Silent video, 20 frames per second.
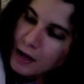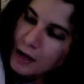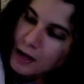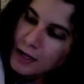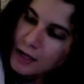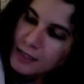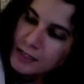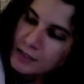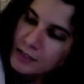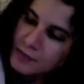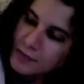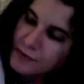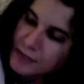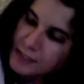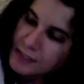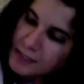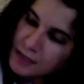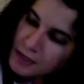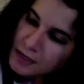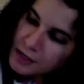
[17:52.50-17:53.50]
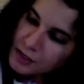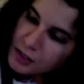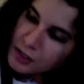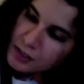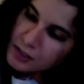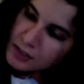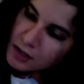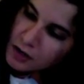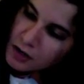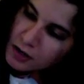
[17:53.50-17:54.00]
Its
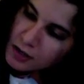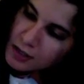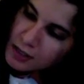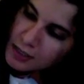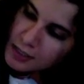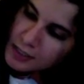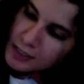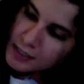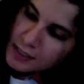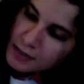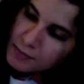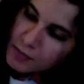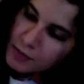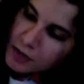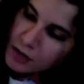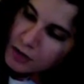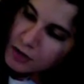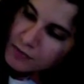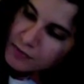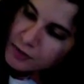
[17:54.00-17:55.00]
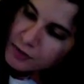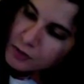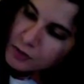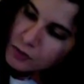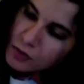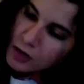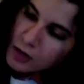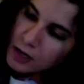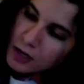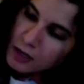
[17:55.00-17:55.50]
facilities are clean.
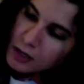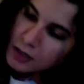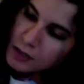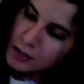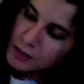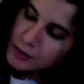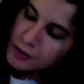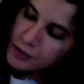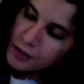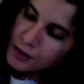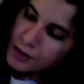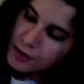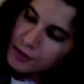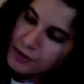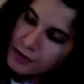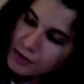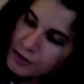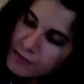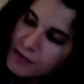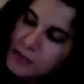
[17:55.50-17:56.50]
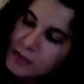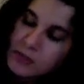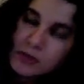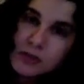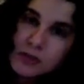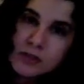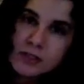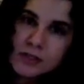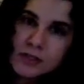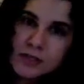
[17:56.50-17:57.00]
Marafikuha
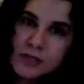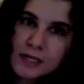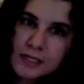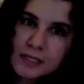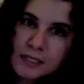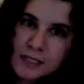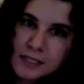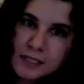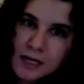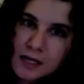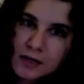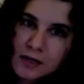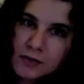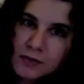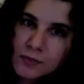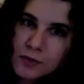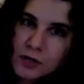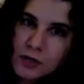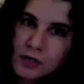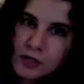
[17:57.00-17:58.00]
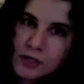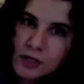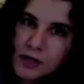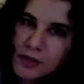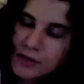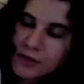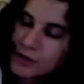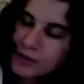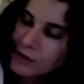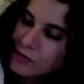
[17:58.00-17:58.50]
nadhifatun. So that's the second word.
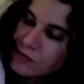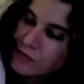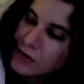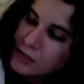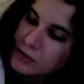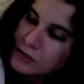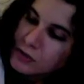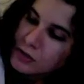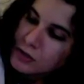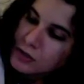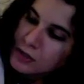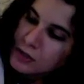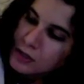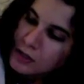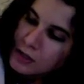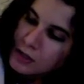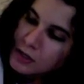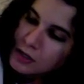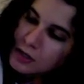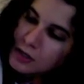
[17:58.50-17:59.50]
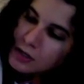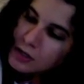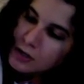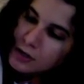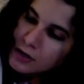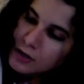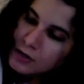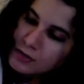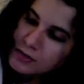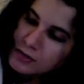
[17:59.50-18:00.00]
Nadhifatun
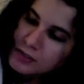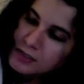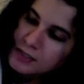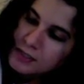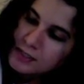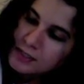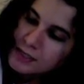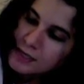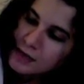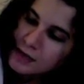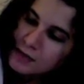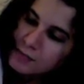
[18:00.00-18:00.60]
goes to the second